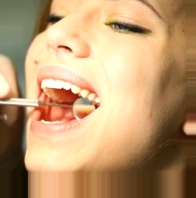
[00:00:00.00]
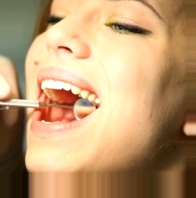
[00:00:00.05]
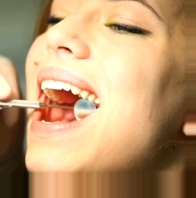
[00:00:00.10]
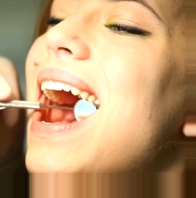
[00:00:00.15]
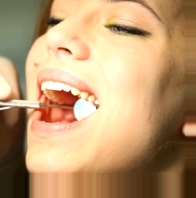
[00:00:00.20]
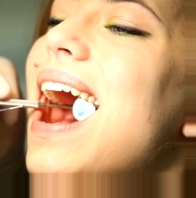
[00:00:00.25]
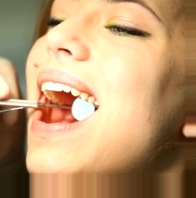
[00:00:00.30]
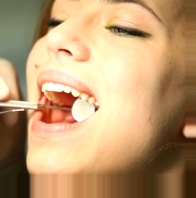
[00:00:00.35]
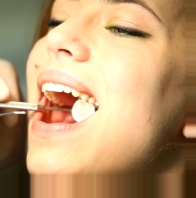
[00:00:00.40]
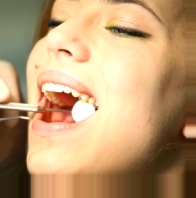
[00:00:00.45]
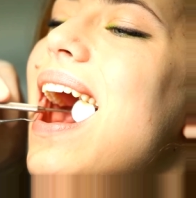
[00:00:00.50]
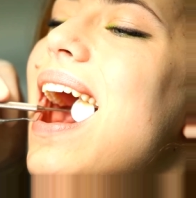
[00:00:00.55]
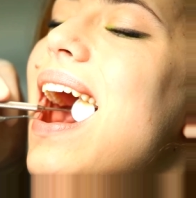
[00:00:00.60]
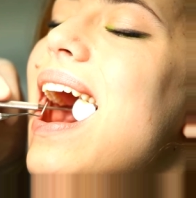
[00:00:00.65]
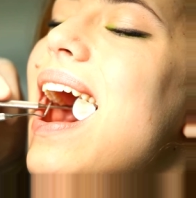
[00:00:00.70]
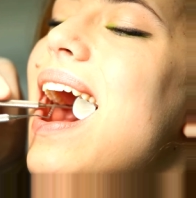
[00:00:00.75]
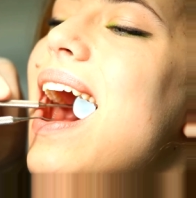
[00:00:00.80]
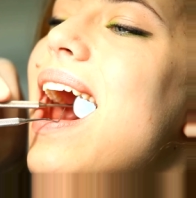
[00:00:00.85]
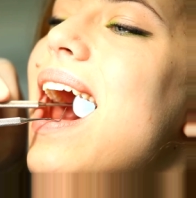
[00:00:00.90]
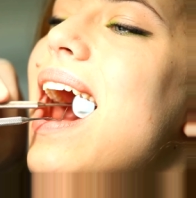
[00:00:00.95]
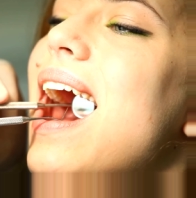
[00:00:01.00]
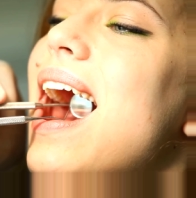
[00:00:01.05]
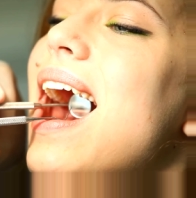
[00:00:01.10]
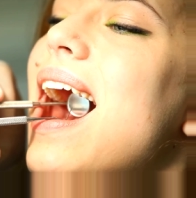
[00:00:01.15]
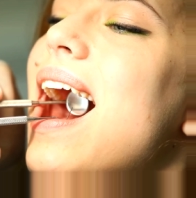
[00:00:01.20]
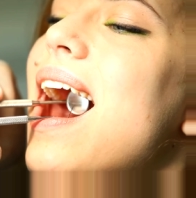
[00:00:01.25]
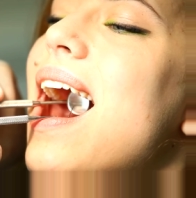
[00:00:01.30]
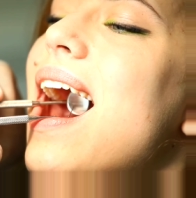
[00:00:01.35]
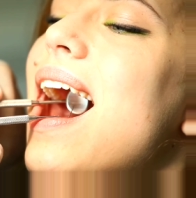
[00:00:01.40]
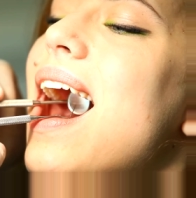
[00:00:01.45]
the dentist
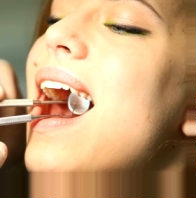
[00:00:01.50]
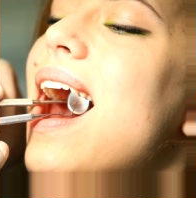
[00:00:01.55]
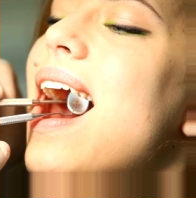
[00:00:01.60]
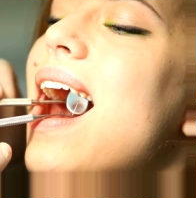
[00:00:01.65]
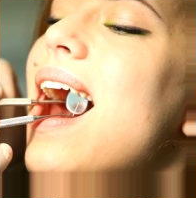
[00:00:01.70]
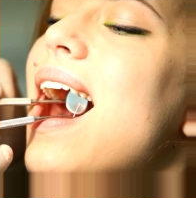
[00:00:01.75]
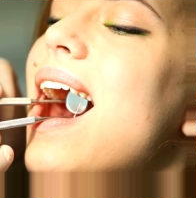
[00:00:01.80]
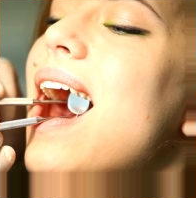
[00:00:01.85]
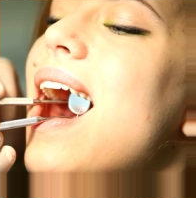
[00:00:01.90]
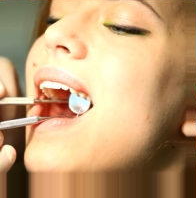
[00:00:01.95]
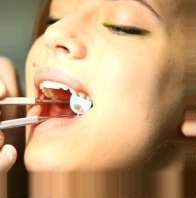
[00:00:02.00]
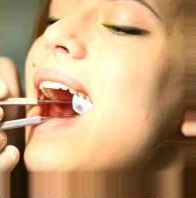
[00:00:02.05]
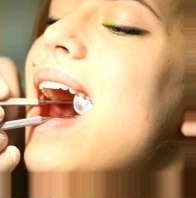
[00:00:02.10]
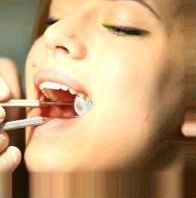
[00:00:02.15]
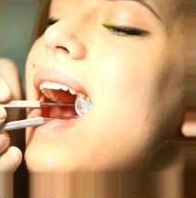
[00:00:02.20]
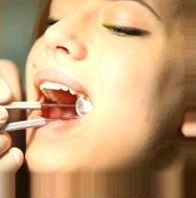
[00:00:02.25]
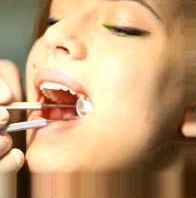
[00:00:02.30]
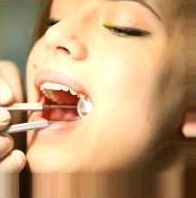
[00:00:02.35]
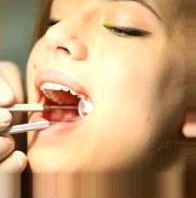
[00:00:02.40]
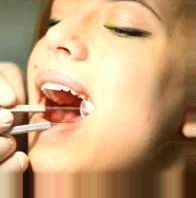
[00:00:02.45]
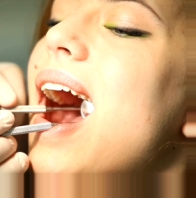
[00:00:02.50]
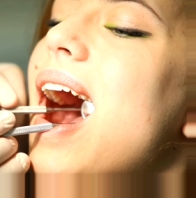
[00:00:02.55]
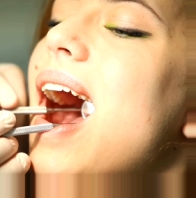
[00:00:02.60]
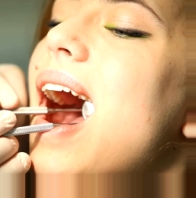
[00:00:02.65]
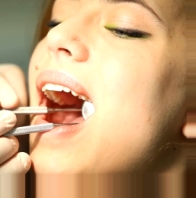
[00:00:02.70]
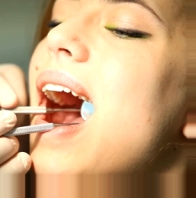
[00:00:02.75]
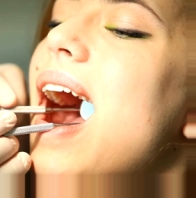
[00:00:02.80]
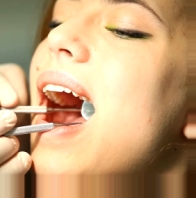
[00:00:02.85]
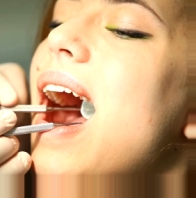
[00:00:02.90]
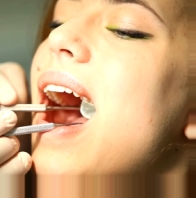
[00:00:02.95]
check and
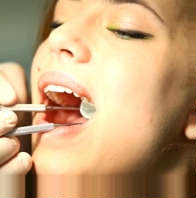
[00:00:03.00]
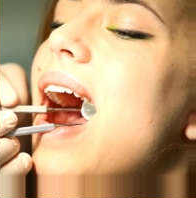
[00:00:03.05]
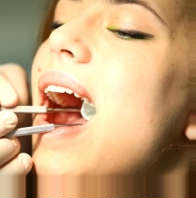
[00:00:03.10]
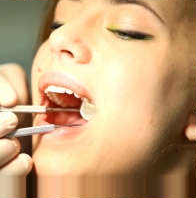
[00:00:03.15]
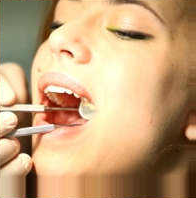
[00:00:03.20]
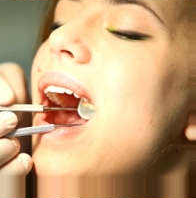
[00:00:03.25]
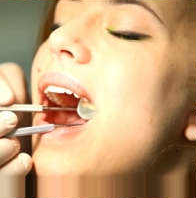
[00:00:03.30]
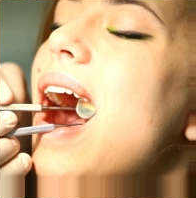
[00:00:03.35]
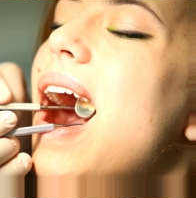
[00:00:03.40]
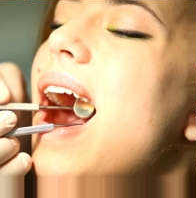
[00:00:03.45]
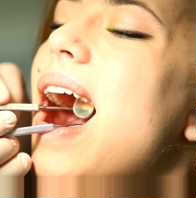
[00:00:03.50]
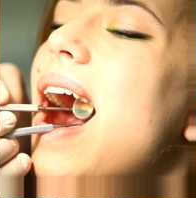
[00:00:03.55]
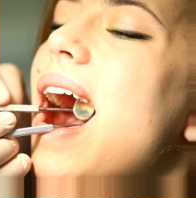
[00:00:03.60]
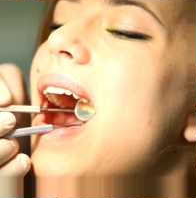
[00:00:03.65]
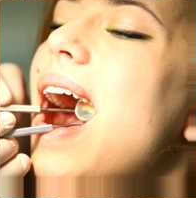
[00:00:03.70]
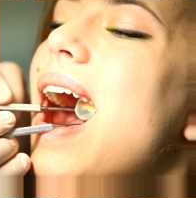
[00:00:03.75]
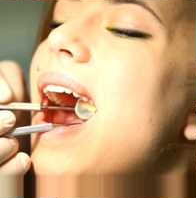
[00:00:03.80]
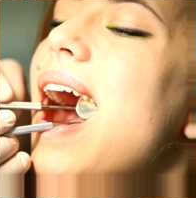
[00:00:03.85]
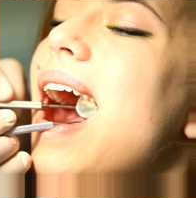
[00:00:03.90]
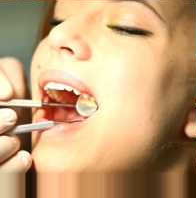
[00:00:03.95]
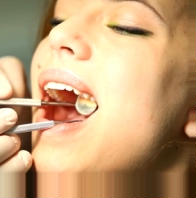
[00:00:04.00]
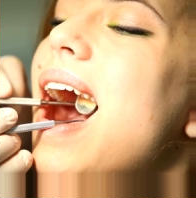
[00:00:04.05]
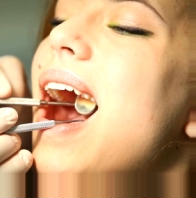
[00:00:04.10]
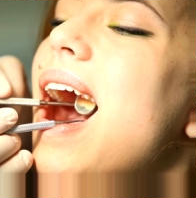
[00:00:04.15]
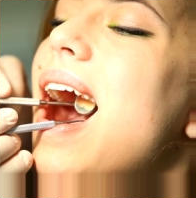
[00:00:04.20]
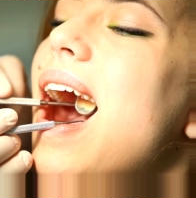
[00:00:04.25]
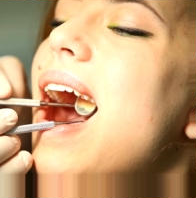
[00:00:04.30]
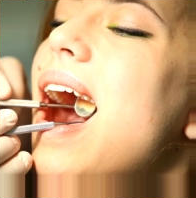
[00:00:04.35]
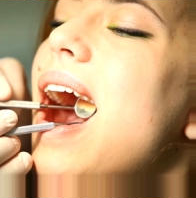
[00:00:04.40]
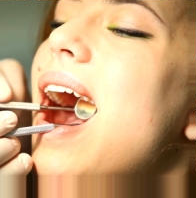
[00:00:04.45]
they
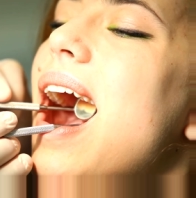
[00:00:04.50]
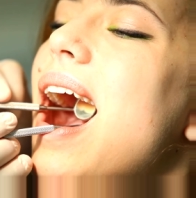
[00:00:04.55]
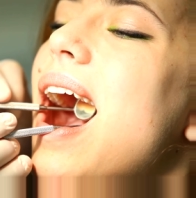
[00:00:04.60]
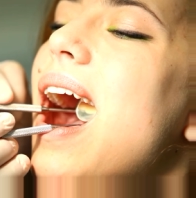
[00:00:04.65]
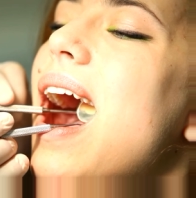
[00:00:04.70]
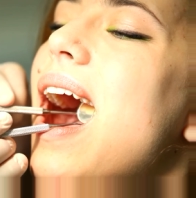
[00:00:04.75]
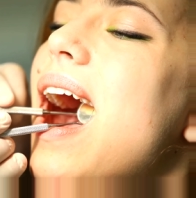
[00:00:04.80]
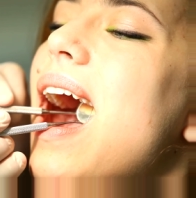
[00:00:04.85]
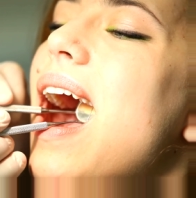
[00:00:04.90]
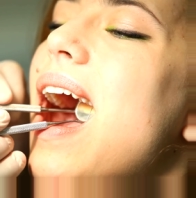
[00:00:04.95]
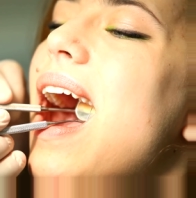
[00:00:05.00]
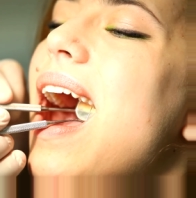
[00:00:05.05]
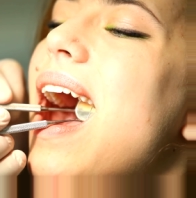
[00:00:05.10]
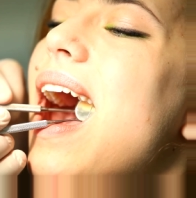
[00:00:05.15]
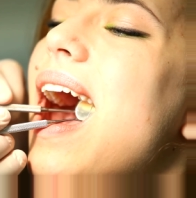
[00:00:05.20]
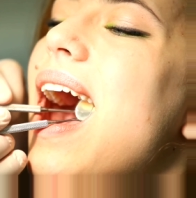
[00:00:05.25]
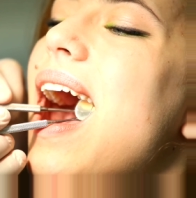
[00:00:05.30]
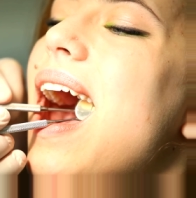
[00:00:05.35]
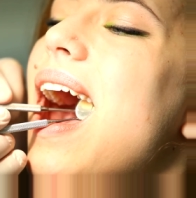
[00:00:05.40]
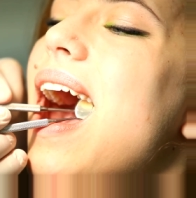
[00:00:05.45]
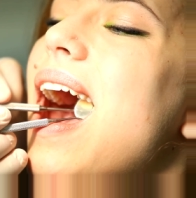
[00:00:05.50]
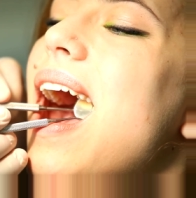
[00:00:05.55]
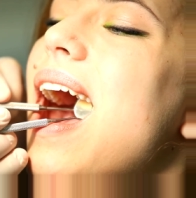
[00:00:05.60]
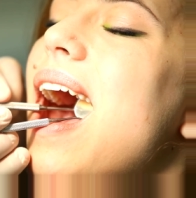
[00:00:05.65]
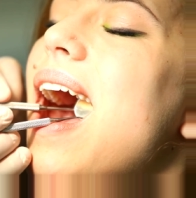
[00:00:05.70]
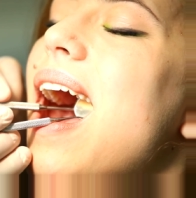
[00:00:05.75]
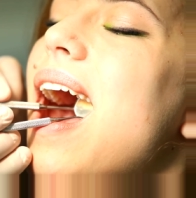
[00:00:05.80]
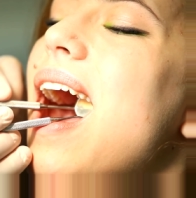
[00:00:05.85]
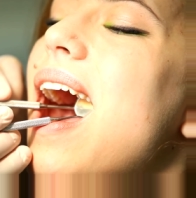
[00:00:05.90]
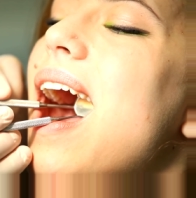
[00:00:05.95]
fix the issue with the tooth,
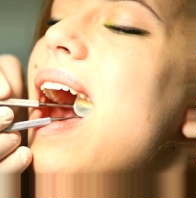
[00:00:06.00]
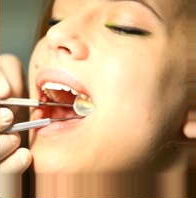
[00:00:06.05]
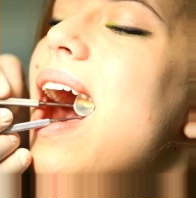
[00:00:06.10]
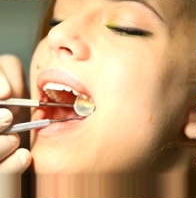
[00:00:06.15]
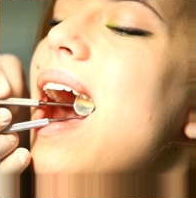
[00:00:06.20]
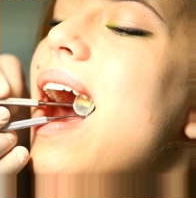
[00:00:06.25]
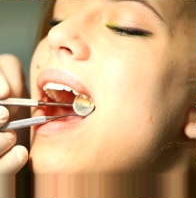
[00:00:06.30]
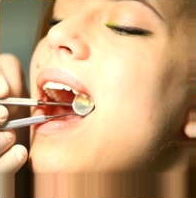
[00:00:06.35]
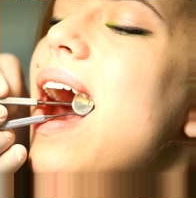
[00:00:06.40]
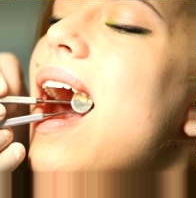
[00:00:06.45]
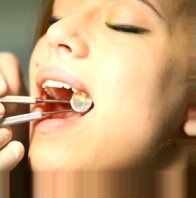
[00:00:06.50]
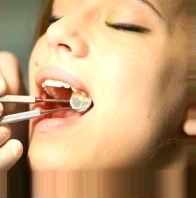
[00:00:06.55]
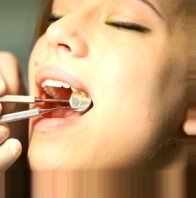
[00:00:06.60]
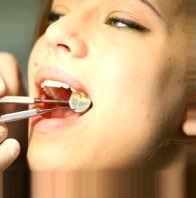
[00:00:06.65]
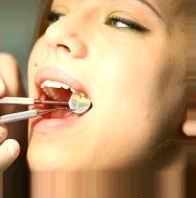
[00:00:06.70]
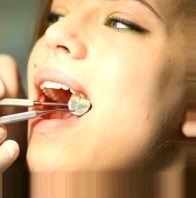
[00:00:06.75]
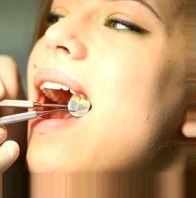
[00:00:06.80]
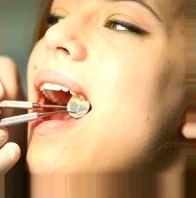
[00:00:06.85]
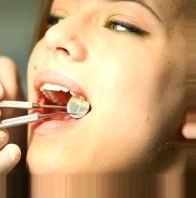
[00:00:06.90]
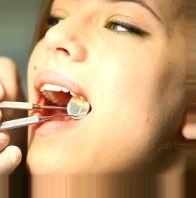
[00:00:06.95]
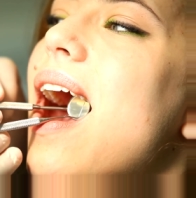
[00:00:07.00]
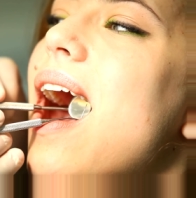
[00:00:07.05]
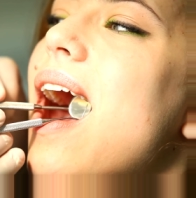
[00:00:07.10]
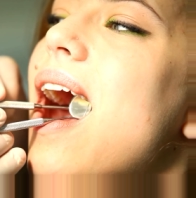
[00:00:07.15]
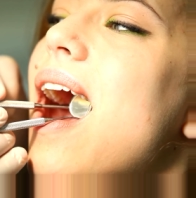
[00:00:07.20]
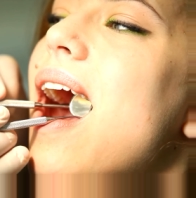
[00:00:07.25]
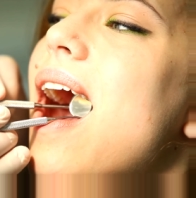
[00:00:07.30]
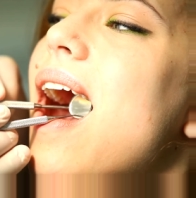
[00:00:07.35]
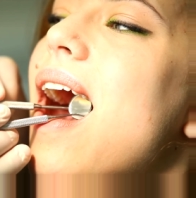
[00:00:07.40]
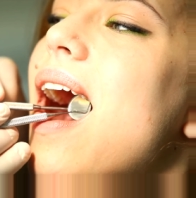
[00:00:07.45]
you will immediately
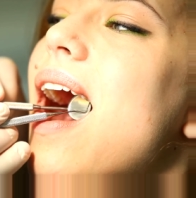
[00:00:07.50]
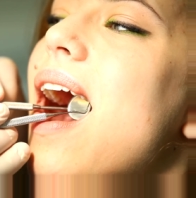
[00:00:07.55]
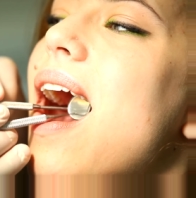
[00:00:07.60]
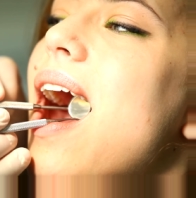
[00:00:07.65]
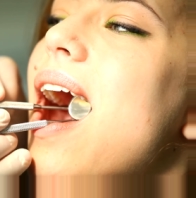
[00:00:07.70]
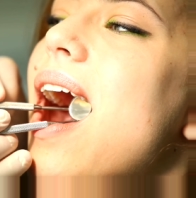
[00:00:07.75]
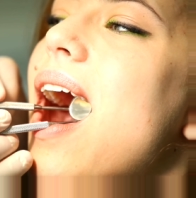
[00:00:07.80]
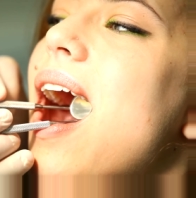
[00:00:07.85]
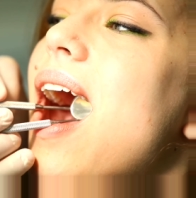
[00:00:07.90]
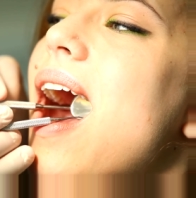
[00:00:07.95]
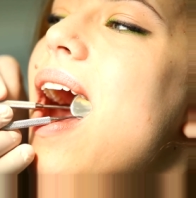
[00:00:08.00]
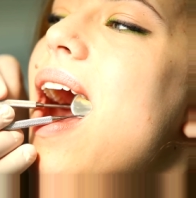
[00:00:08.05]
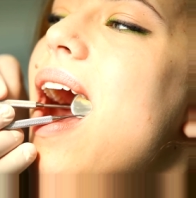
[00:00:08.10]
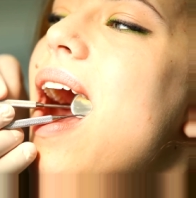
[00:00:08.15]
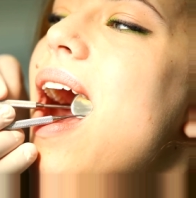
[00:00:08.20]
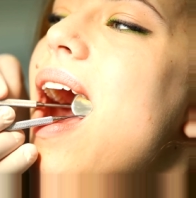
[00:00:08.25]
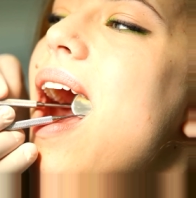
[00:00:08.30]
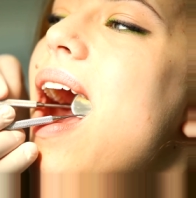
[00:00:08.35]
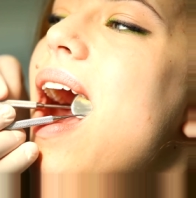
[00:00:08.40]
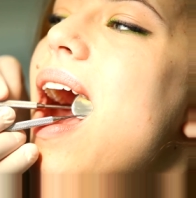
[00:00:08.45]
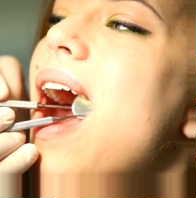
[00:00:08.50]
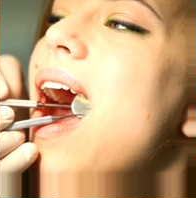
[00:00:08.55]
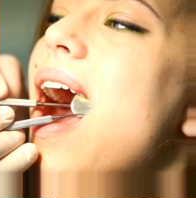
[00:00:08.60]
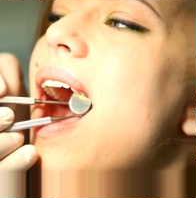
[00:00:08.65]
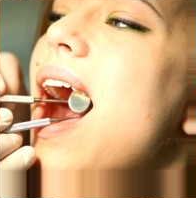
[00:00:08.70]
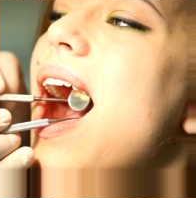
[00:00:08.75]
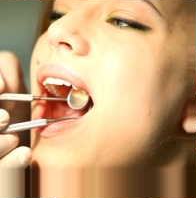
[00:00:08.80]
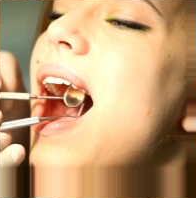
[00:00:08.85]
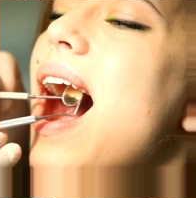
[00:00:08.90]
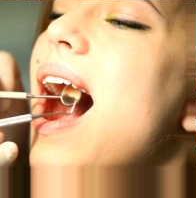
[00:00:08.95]
feel the pain
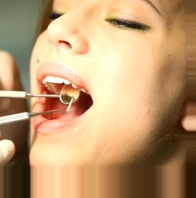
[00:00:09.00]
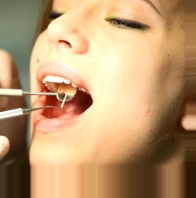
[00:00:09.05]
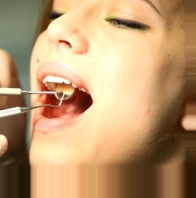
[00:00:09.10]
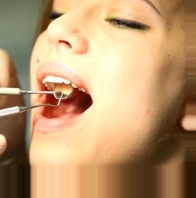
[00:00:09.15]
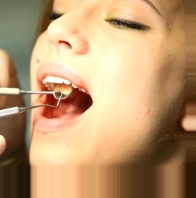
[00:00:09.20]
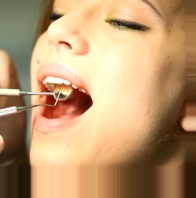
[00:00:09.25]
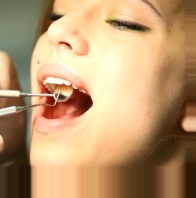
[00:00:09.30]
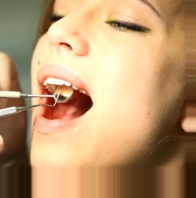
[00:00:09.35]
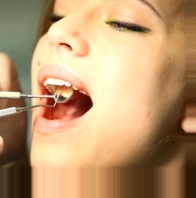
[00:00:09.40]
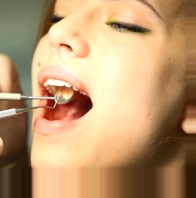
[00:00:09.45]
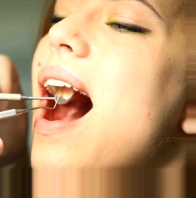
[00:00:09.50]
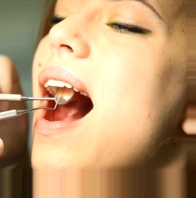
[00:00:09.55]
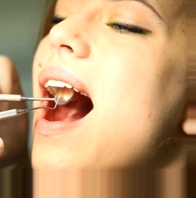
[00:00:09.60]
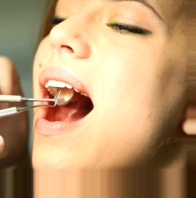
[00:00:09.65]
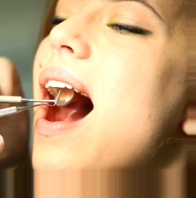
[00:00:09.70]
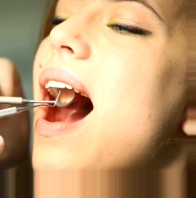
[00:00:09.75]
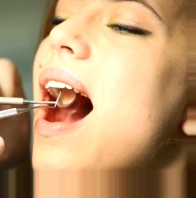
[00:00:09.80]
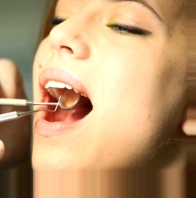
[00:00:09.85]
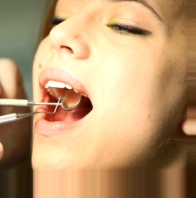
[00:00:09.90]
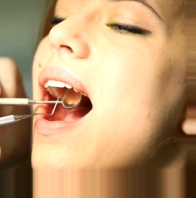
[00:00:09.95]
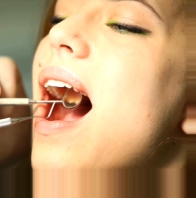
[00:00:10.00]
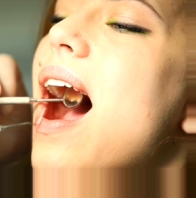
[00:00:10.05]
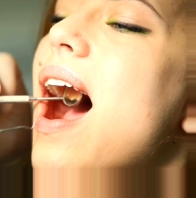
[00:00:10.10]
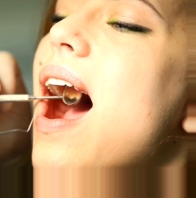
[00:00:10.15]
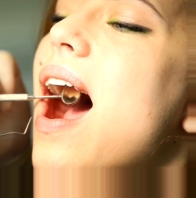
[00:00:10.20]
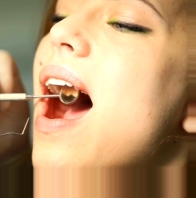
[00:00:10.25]
literally going off.